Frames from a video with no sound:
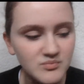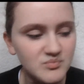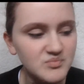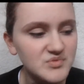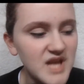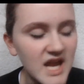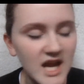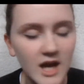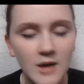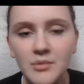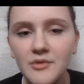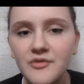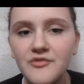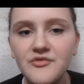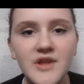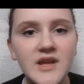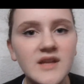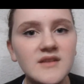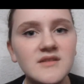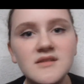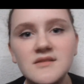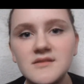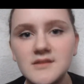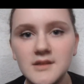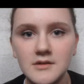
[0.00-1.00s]
terrible thing
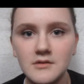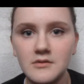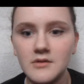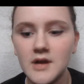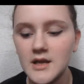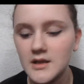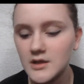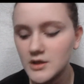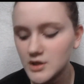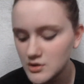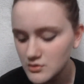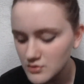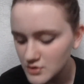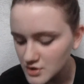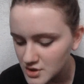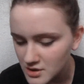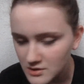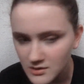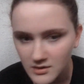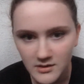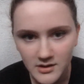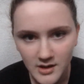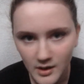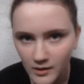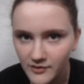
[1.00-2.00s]
to do, and you
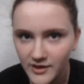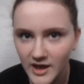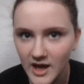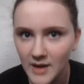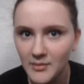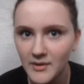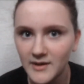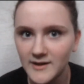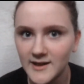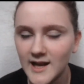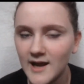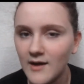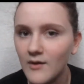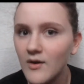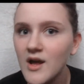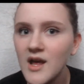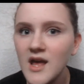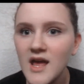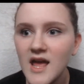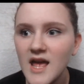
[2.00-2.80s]
should know that by now.